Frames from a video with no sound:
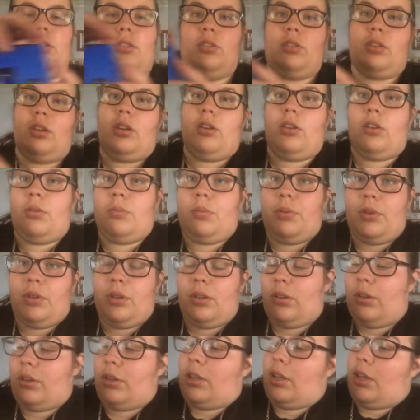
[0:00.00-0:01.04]
I thought I'd open
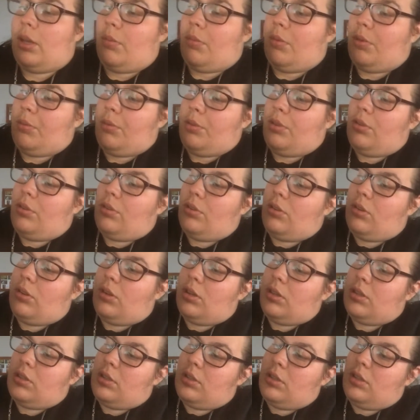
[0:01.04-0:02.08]
it on camera with you
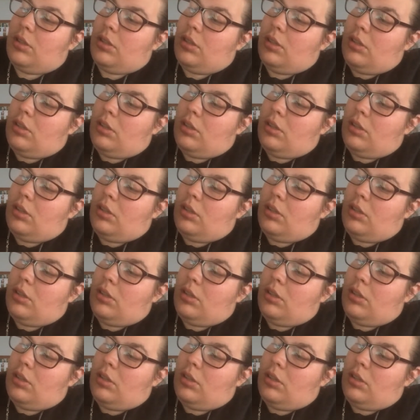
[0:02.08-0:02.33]
guys.